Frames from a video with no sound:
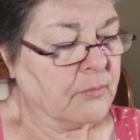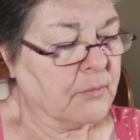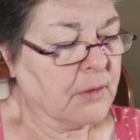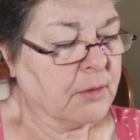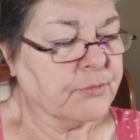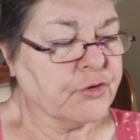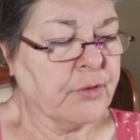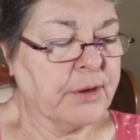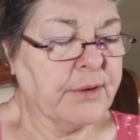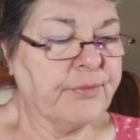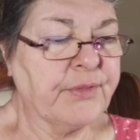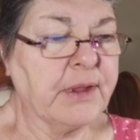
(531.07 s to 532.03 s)
I'm trying
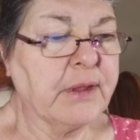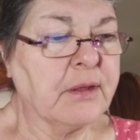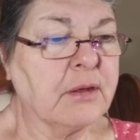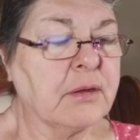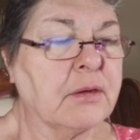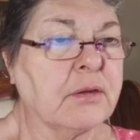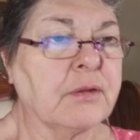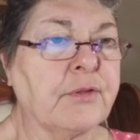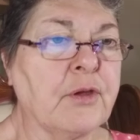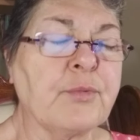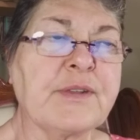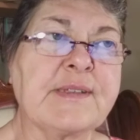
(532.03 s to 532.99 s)
to think.
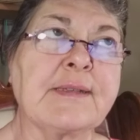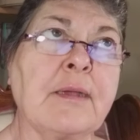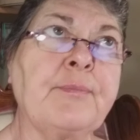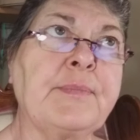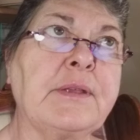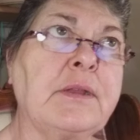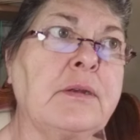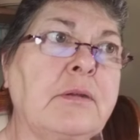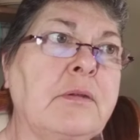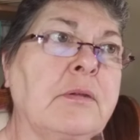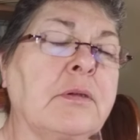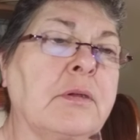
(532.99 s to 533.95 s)
There was something.
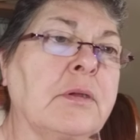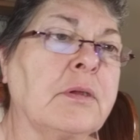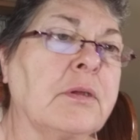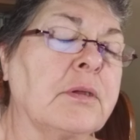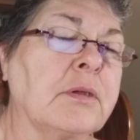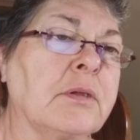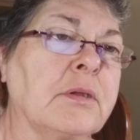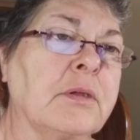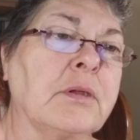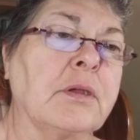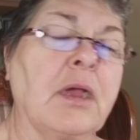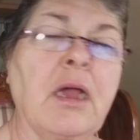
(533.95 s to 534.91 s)

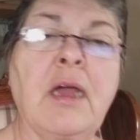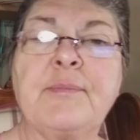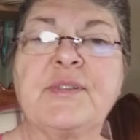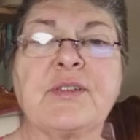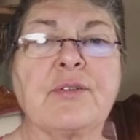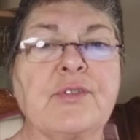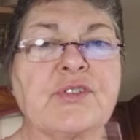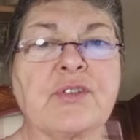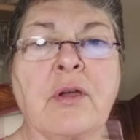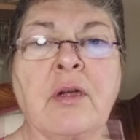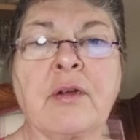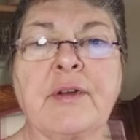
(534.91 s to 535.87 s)
I'm so
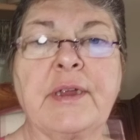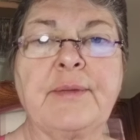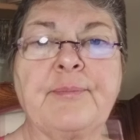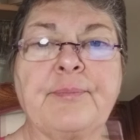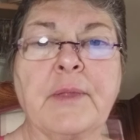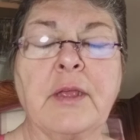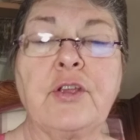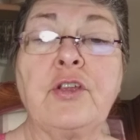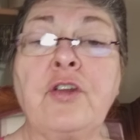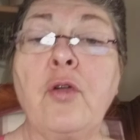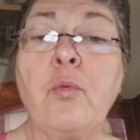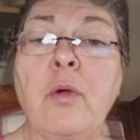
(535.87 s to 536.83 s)
sorry. You
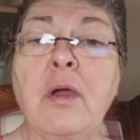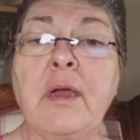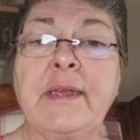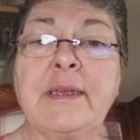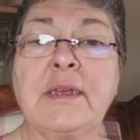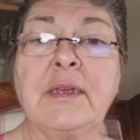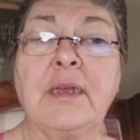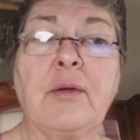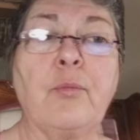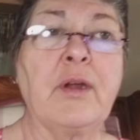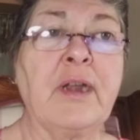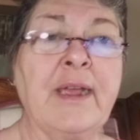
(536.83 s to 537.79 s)
know what?
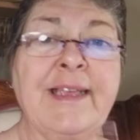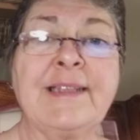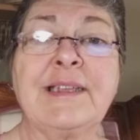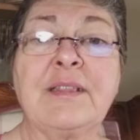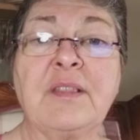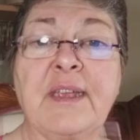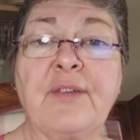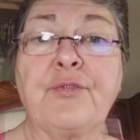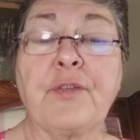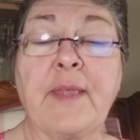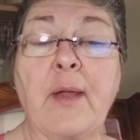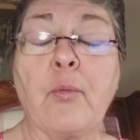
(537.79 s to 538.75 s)
When I get the link
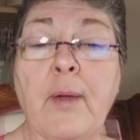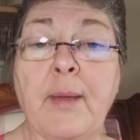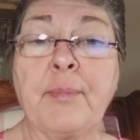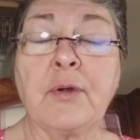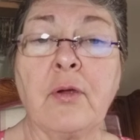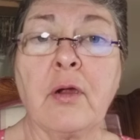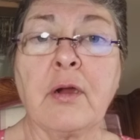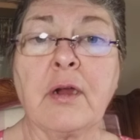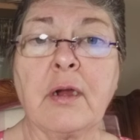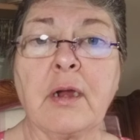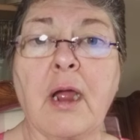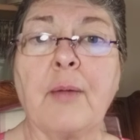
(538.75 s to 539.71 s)
for that
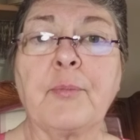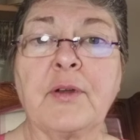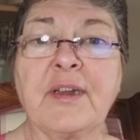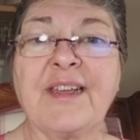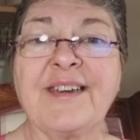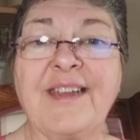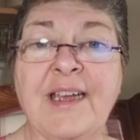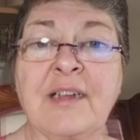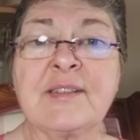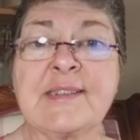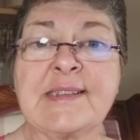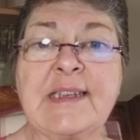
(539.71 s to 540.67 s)
webinar, I'm going to
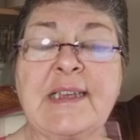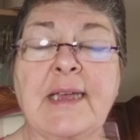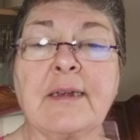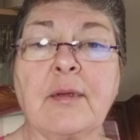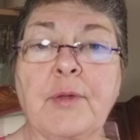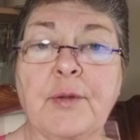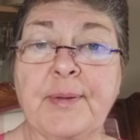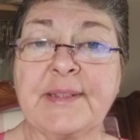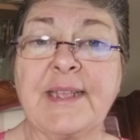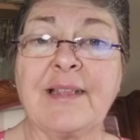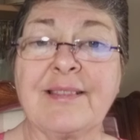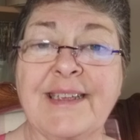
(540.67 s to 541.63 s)
announce it, and I'm going to put
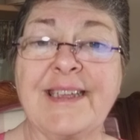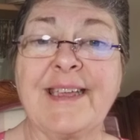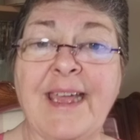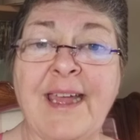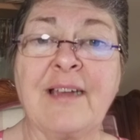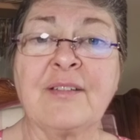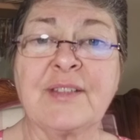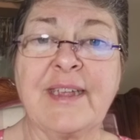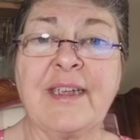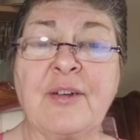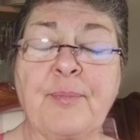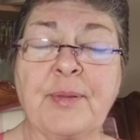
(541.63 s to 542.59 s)
that link out
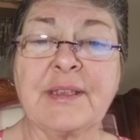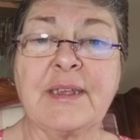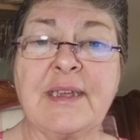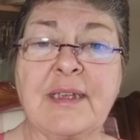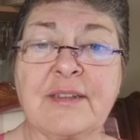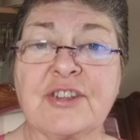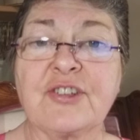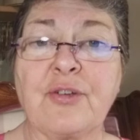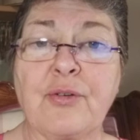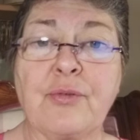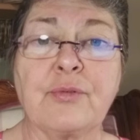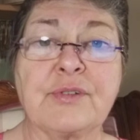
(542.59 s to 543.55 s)
there, please,
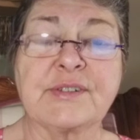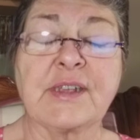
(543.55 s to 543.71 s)
so